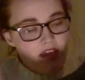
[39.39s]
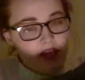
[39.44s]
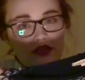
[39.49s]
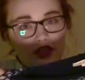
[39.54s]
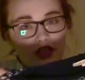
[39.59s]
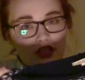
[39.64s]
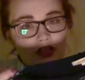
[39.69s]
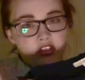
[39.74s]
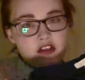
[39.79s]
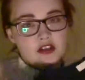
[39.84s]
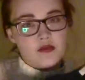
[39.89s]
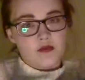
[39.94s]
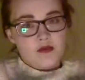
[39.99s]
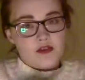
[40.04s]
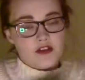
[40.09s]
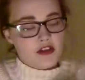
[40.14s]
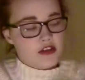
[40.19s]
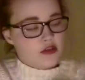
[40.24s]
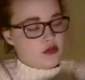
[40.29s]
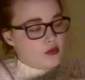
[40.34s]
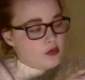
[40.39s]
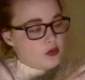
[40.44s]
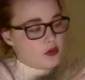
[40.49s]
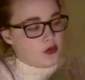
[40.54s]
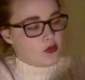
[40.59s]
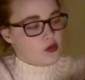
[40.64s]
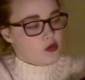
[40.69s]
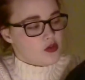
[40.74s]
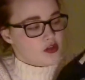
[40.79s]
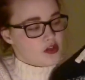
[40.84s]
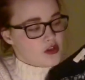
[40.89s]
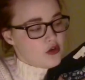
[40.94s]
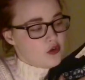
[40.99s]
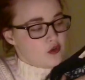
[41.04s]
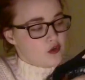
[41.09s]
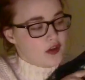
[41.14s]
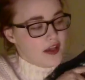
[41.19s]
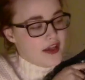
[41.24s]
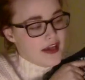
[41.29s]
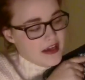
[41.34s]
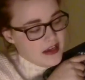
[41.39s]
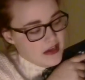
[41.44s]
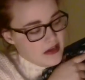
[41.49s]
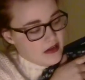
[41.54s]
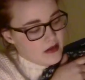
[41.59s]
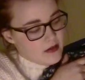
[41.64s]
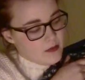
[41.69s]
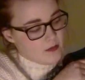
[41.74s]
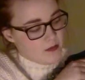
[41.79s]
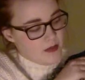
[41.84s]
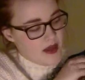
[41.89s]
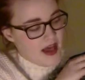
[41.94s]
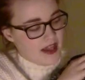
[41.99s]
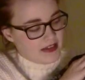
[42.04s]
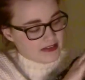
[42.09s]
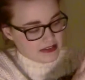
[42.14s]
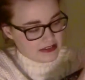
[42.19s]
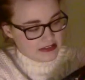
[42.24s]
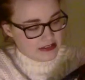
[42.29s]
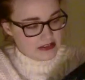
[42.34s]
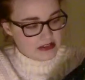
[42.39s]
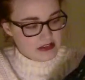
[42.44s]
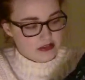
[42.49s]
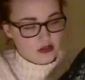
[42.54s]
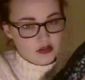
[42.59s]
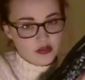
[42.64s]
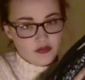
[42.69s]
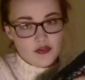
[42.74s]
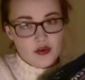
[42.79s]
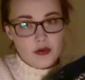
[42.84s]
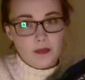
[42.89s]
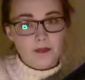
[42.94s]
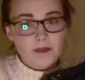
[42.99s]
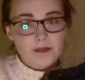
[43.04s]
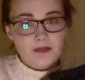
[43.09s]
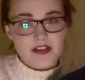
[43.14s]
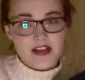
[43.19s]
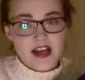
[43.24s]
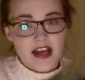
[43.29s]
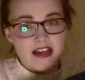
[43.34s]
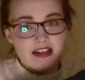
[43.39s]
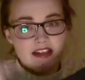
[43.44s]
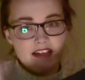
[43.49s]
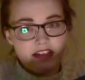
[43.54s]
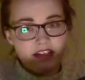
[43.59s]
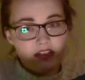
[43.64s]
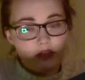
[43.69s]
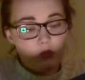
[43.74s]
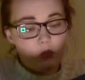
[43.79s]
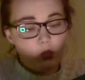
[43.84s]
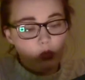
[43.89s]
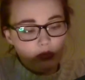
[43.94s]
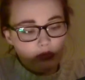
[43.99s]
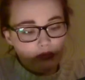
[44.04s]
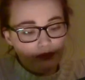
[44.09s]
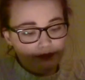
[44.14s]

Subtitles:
just pretty normal snowflake pattern on the front, and this is wool.